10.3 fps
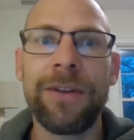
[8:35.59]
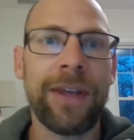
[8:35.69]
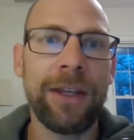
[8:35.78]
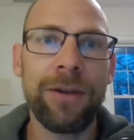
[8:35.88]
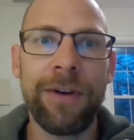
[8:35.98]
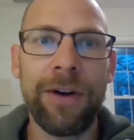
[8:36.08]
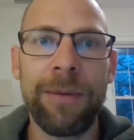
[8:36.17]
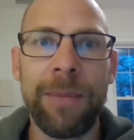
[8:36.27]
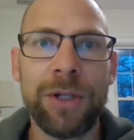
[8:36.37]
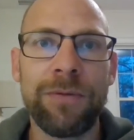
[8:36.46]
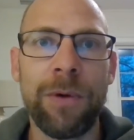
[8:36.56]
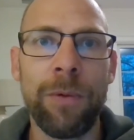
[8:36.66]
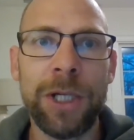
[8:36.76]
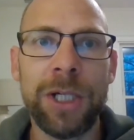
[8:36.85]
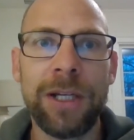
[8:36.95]
Thank you very much for
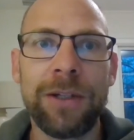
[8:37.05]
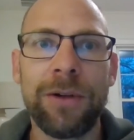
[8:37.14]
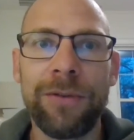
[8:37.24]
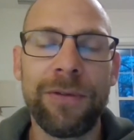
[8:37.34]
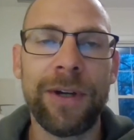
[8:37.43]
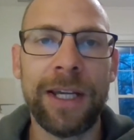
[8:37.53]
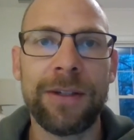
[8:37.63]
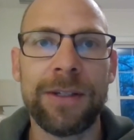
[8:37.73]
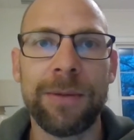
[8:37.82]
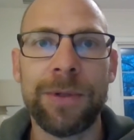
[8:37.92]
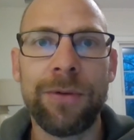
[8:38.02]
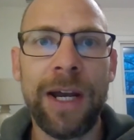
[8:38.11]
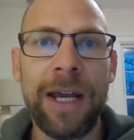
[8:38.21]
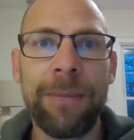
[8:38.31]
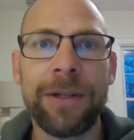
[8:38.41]
watching. Don't forget to
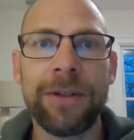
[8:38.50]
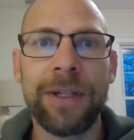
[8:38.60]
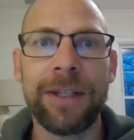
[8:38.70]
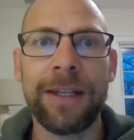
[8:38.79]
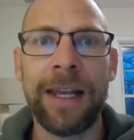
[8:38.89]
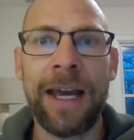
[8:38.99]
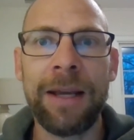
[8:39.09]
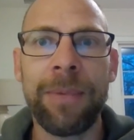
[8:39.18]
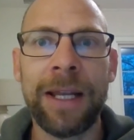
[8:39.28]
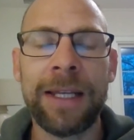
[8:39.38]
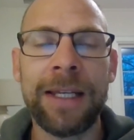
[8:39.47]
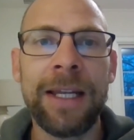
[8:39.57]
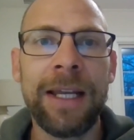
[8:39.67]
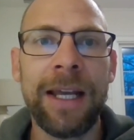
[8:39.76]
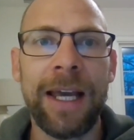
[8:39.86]
subscribe and to hit the like button
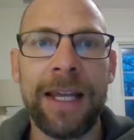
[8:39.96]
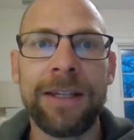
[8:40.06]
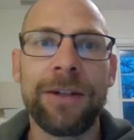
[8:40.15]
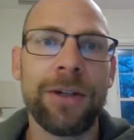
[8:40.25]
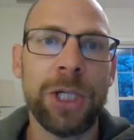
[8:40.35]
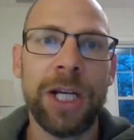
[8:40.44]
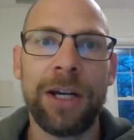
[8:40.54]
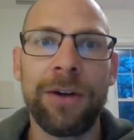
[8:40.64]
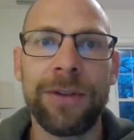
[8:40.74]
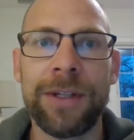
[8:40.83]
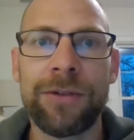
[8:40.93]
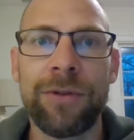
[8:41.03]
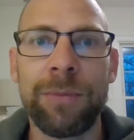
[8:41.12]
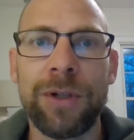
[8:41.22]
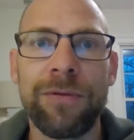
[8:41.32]
and to check out the
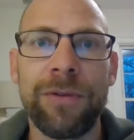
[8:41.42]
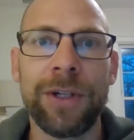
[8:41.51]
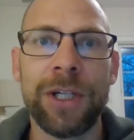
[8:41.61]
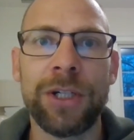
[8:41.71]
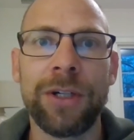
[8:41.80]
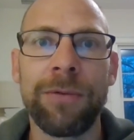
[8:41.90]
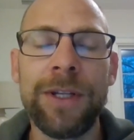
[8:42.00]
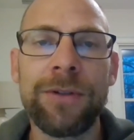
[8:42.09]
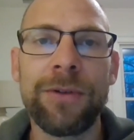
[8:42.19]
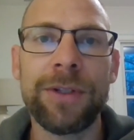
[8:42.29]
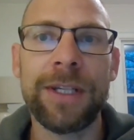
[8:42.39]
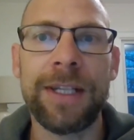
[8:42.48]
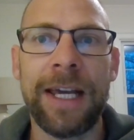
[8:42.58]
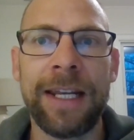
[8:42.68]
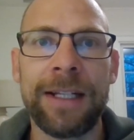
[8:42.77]
description for additional
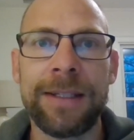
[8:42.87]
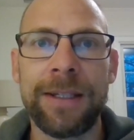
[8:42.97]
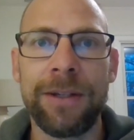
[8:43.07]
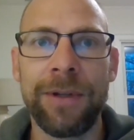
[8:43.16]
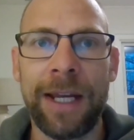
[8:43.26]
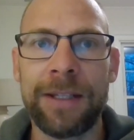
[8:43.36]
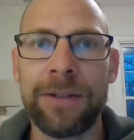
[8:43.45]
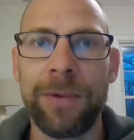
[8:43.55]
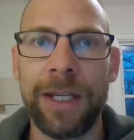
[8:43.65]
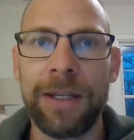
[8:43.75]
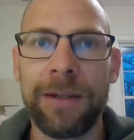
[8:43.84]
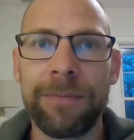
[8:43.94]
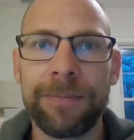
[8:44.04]
resources, and I'll see you next week.